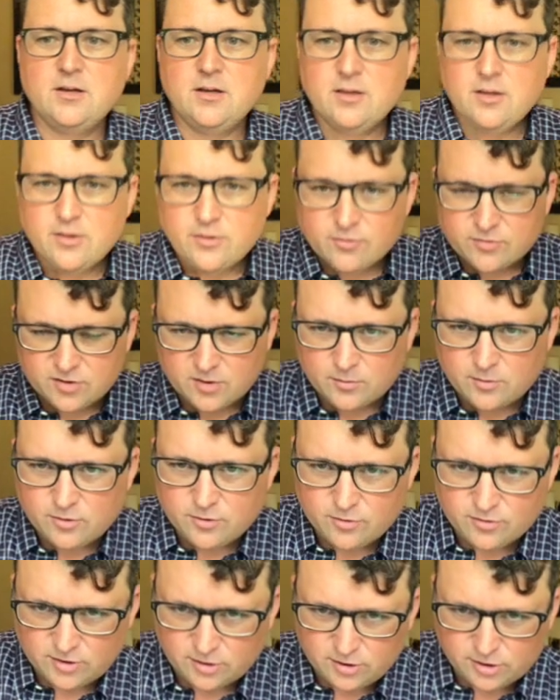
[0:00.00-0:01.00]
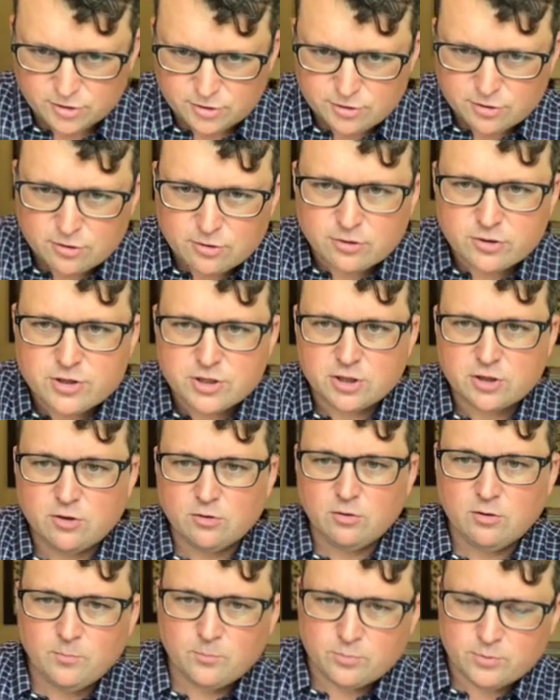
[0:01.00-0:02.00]
There's a
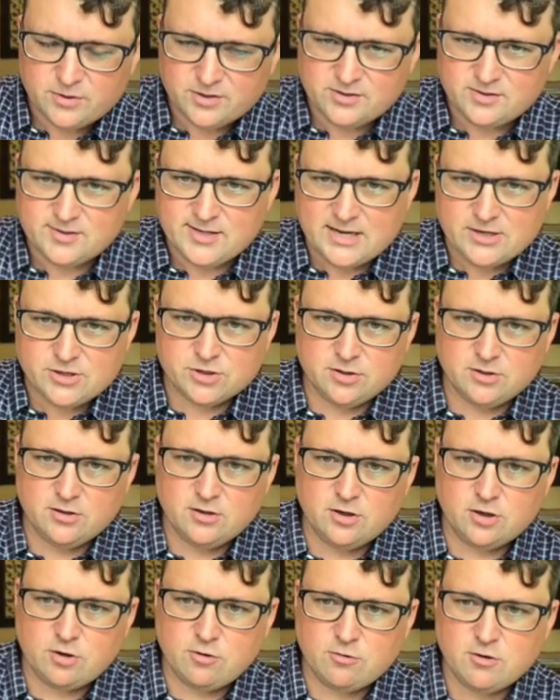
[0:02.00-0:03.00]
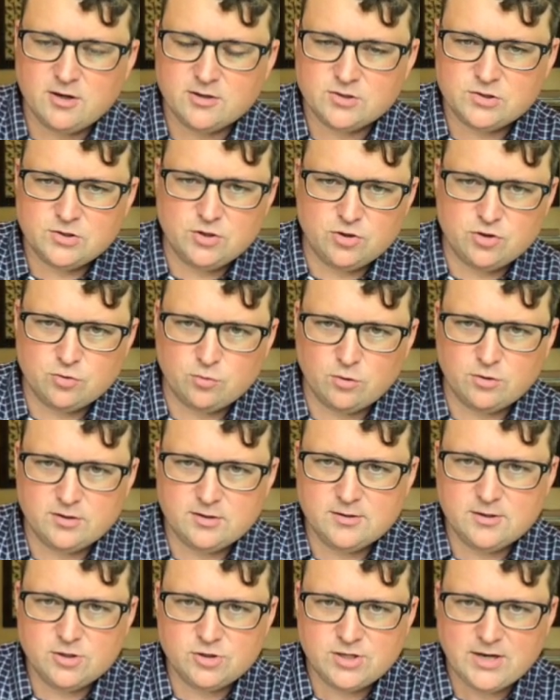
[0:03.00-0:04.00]
liturgical procession across the
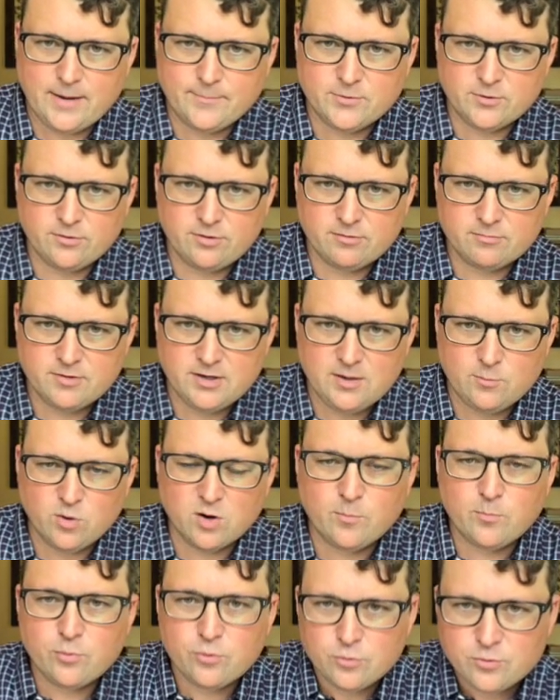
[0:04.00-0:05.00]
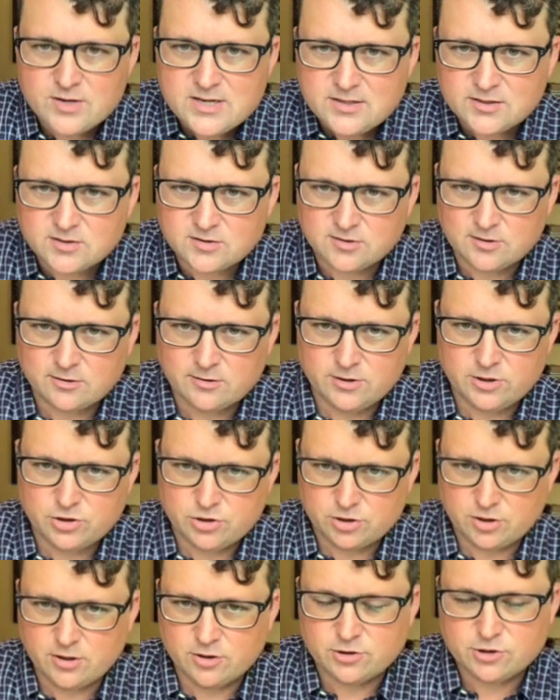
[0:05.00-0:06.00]
Jordan in chapter 3, where priests are in
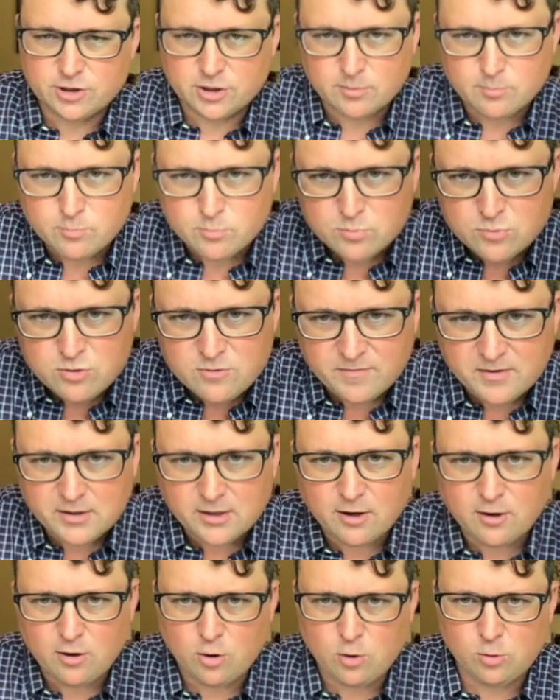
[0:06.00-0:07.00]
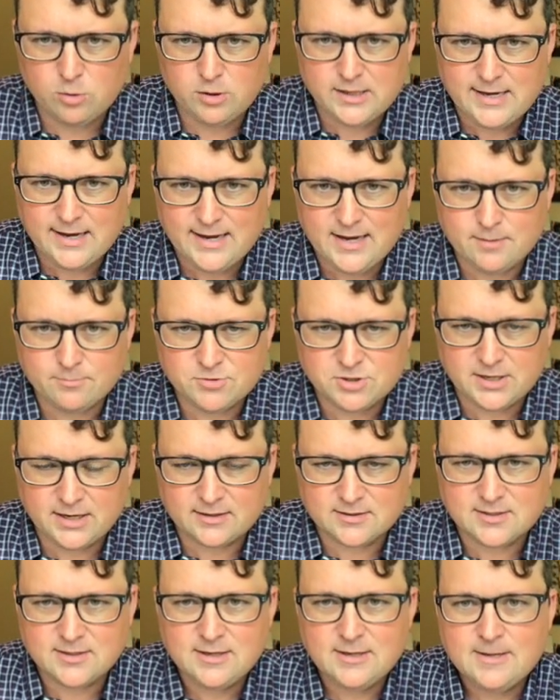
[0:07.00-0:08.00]
charge. They're moving a holy
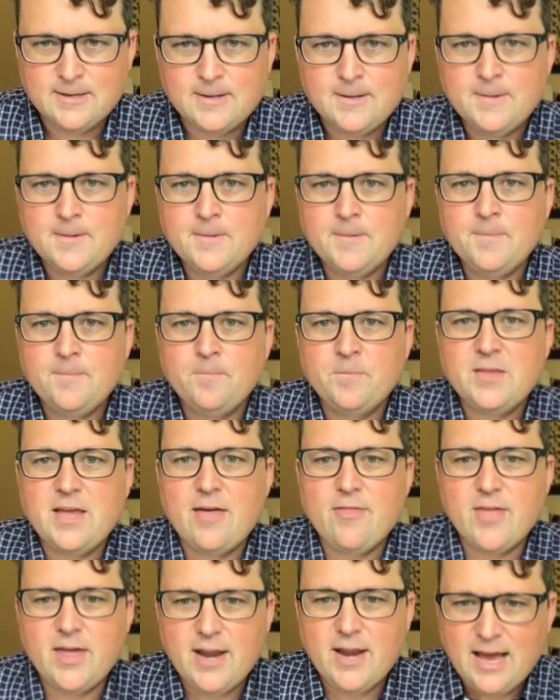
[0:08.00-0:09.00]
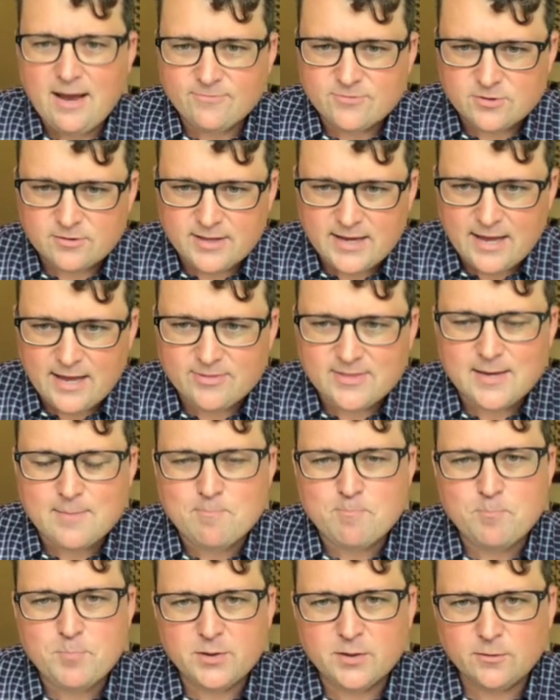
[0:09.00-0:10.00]
object. And then after that, they
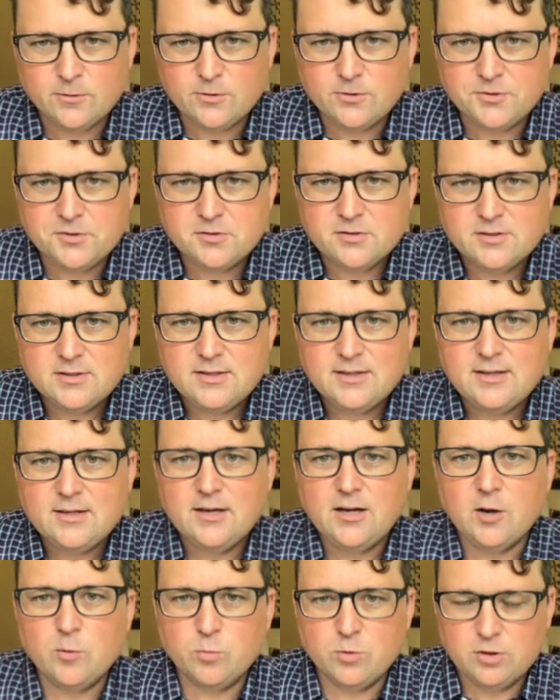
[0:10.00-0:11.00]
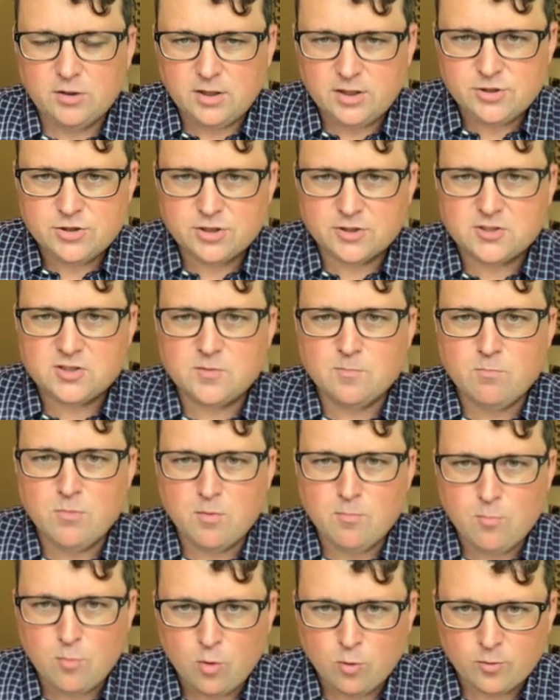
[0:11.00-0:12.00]
build a religious
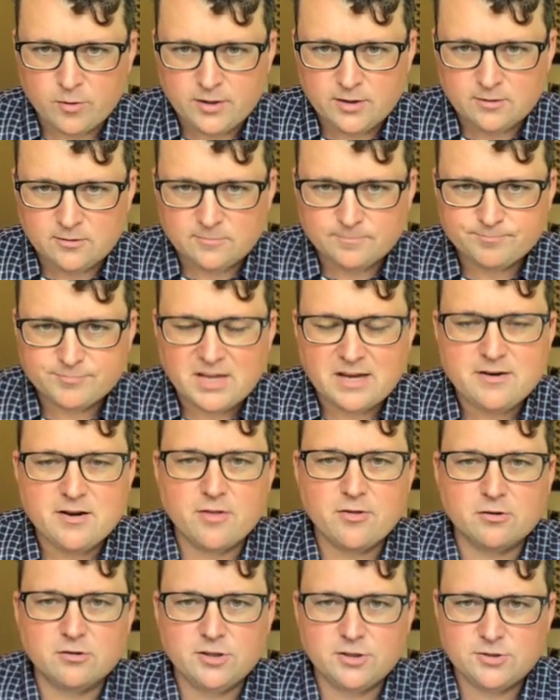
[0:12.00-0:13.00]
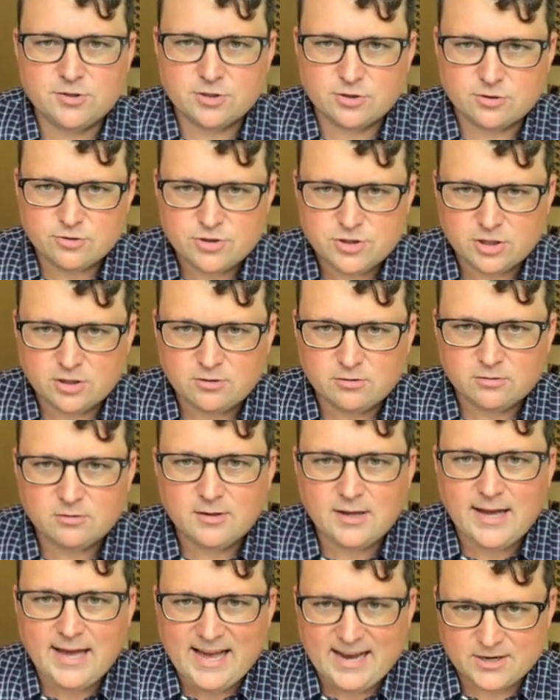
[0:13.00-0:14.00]
memorial, another liturgical
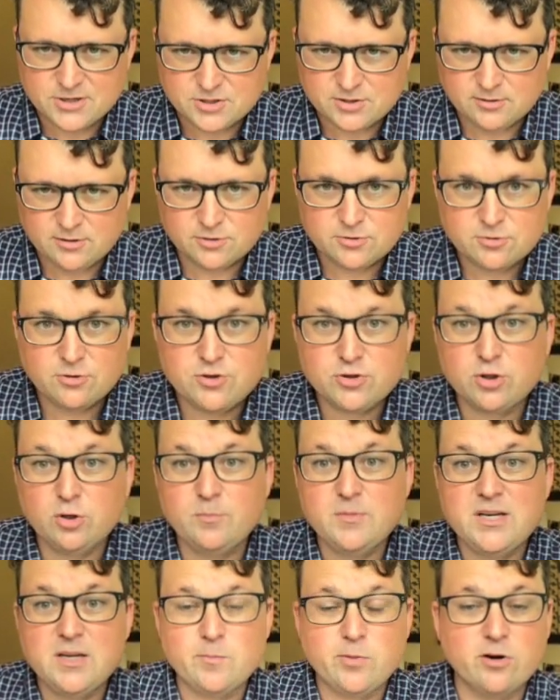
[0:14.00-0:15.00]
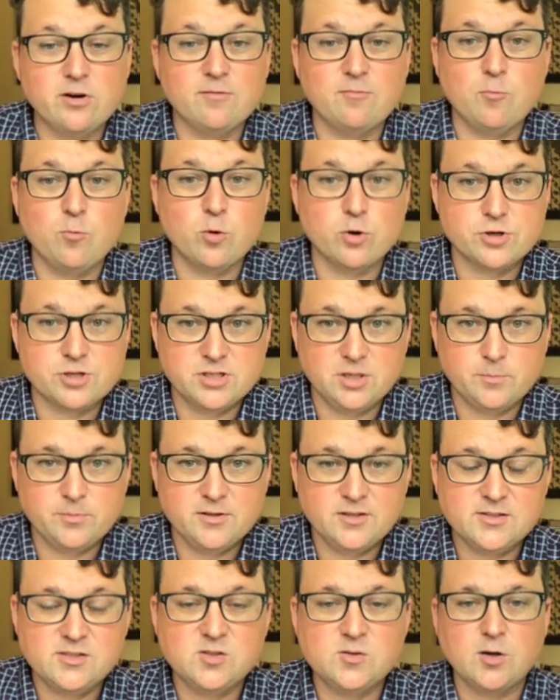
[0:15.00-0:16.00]
action. Liturgical meaning part of worship.
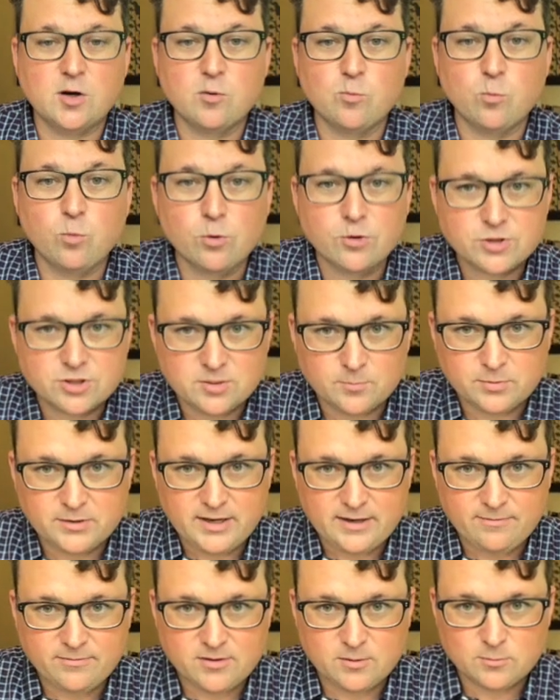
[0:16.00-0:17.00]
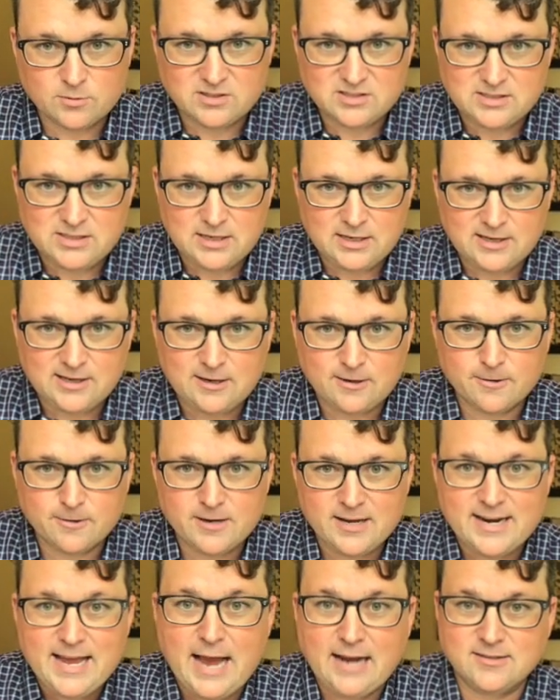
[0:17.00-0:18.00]
This is our worship life that we're seeing here
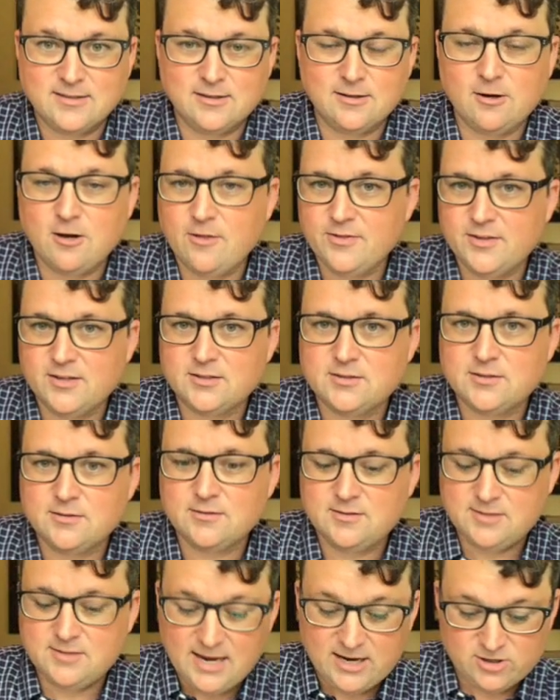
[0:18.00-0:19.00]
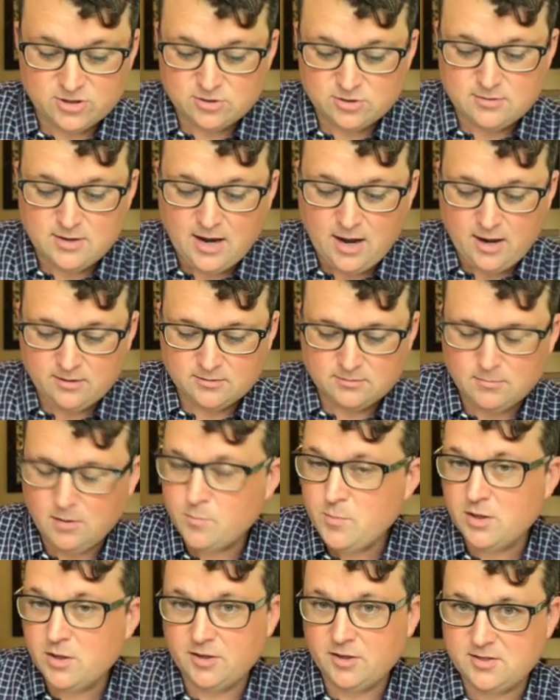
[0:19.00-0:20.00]
enacted on this stage, not a
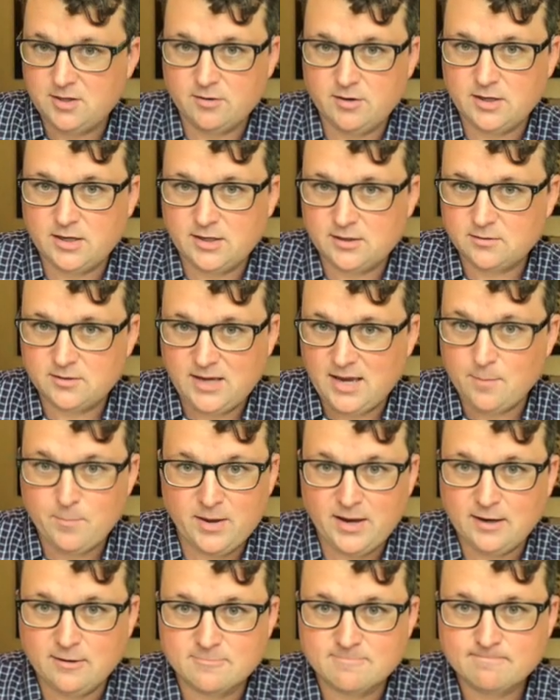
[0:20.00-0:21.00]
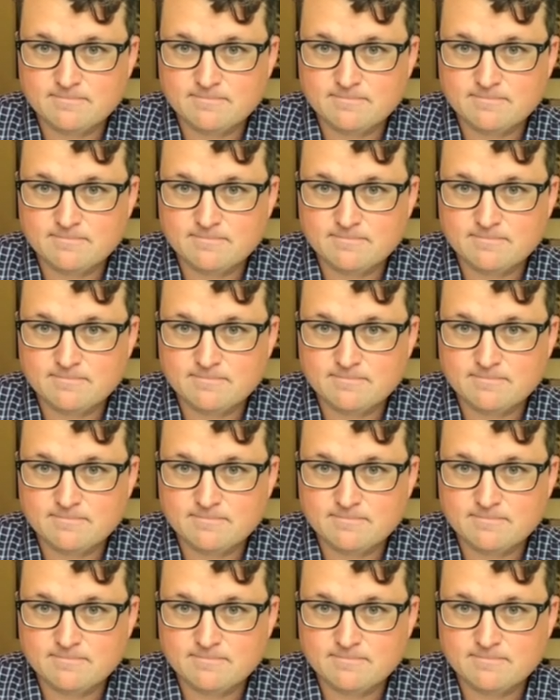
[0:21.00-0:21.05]
military campaign.